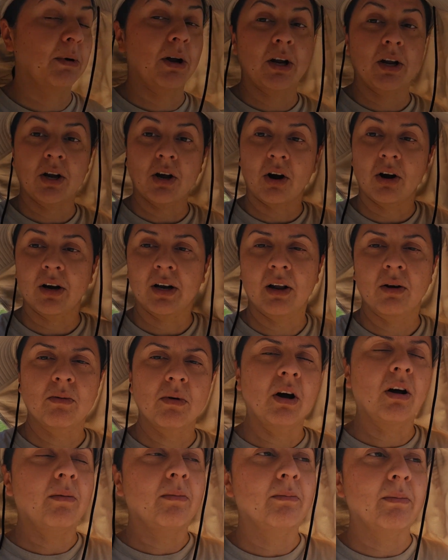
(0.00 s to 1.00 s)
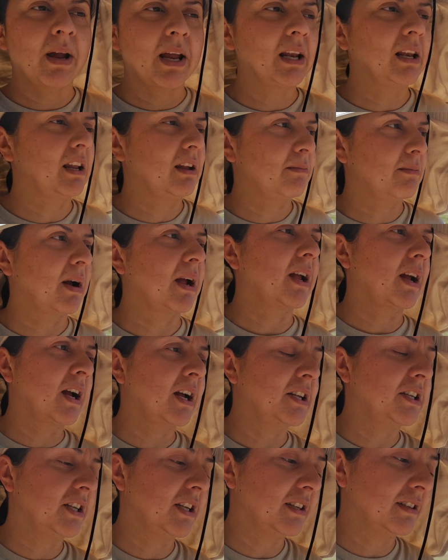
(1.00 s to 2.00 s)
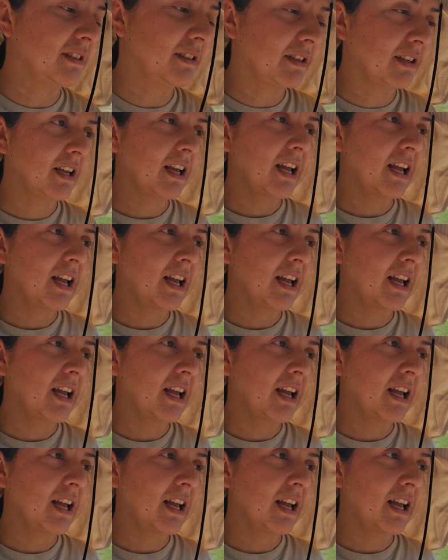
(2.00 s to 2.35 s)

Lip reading: my garlic. Well, mainly my onions.